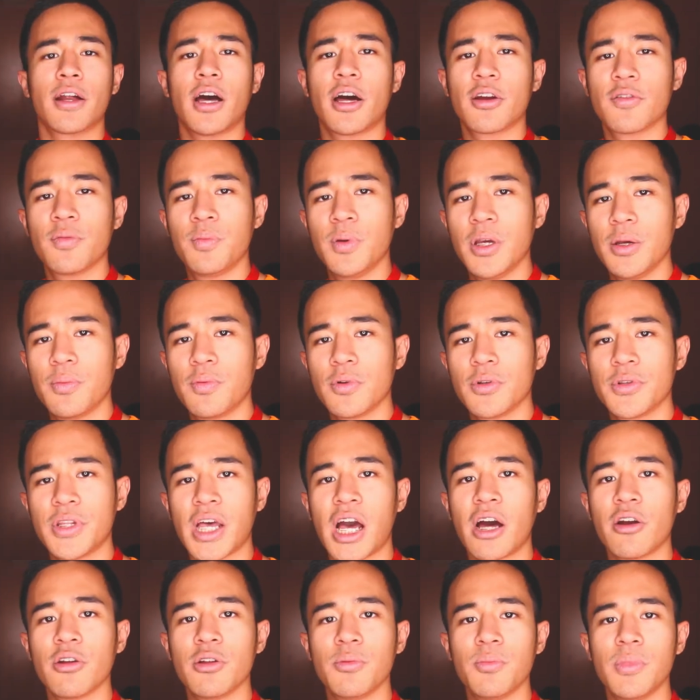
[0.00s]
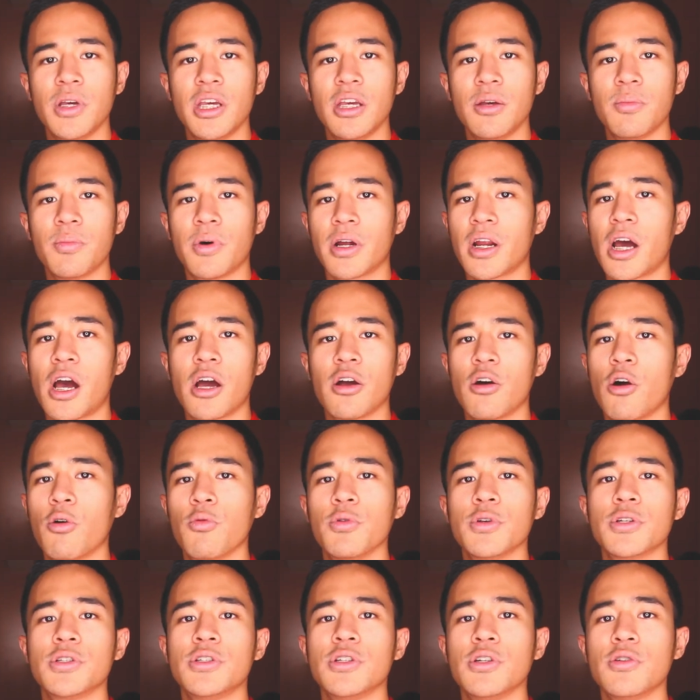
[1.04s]
A lot of people doubted me, but I
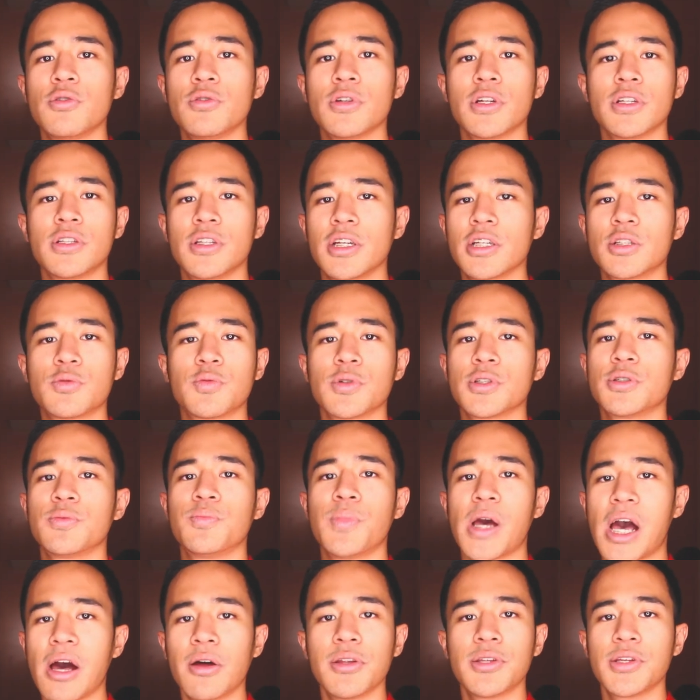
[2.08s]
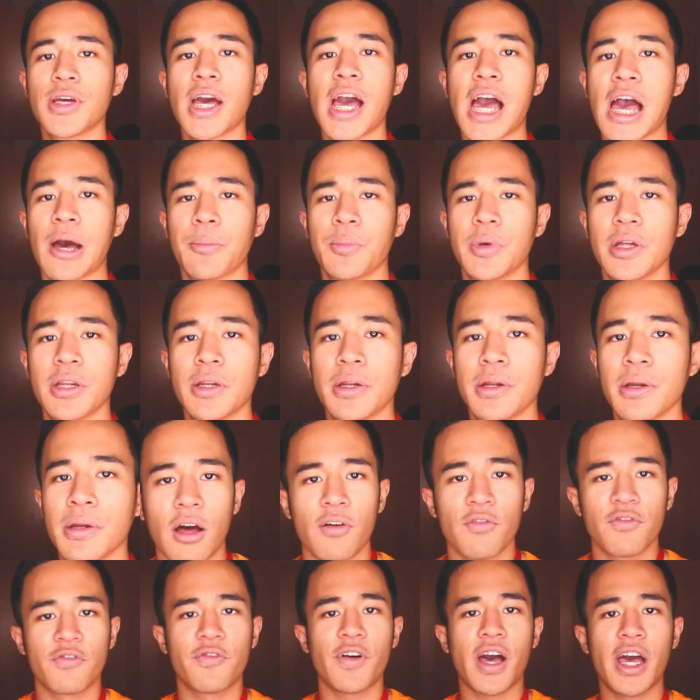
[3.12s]
always knew that this was bound to happen.
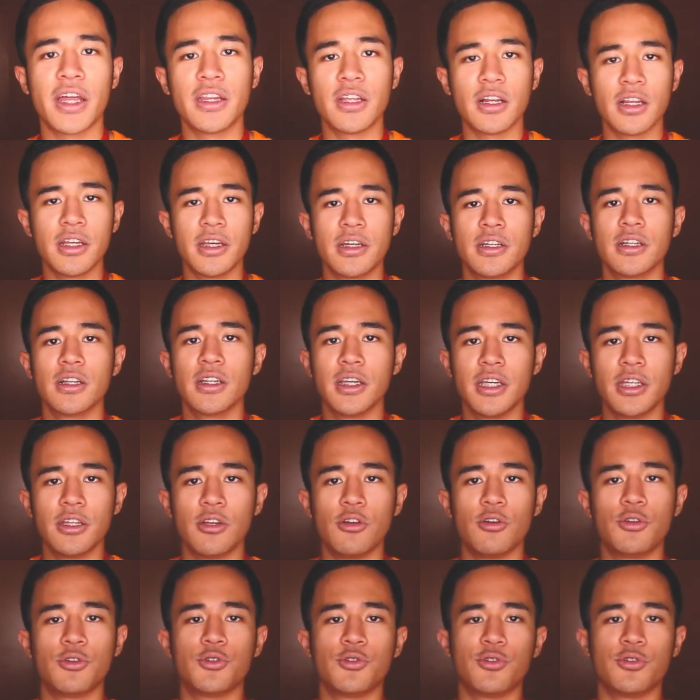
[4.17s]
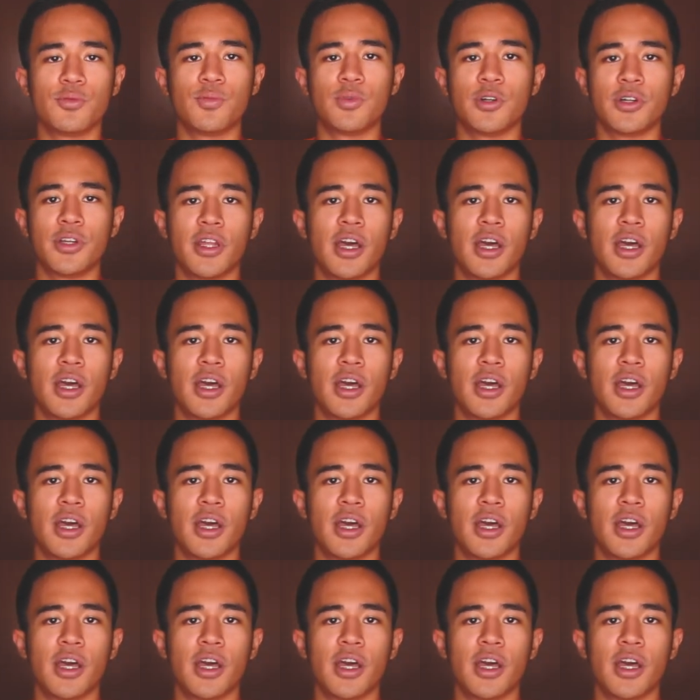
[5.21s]
I'm finally an elite YouTuber